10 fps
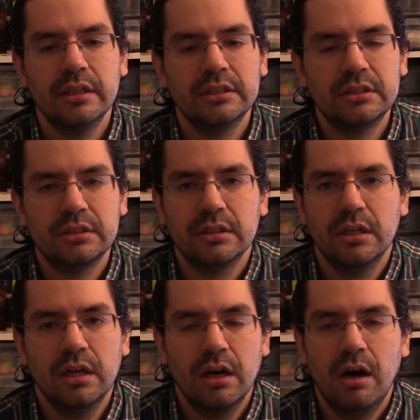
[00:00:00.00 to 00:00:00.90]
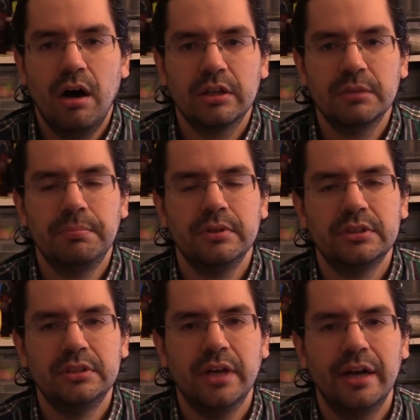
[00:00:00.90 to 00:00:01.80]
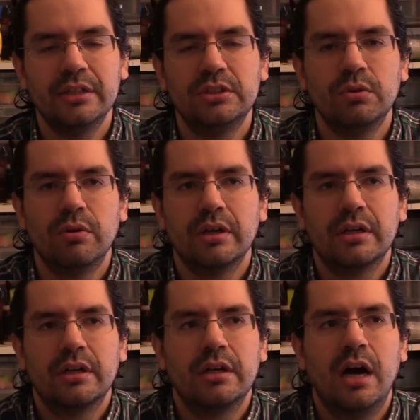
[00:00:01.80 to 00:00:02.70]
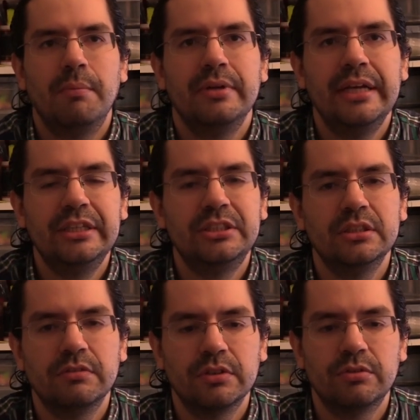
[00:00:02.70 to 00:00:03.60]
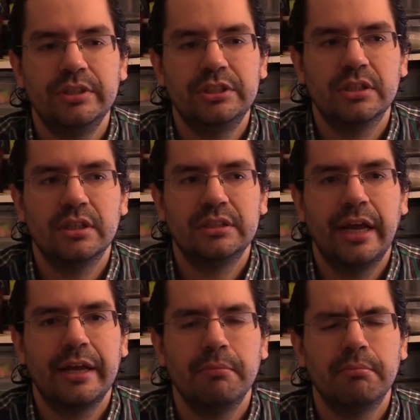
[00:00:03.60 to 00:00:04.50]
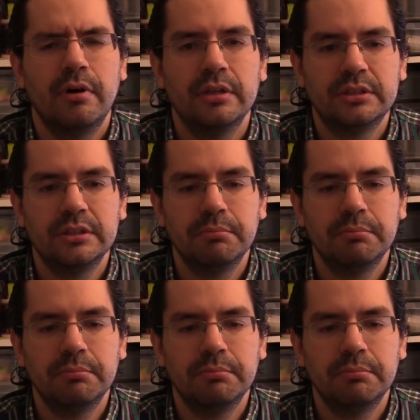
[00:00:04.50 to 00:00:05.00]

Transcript: This octopus dinosaur combination of a creature attacking Boston,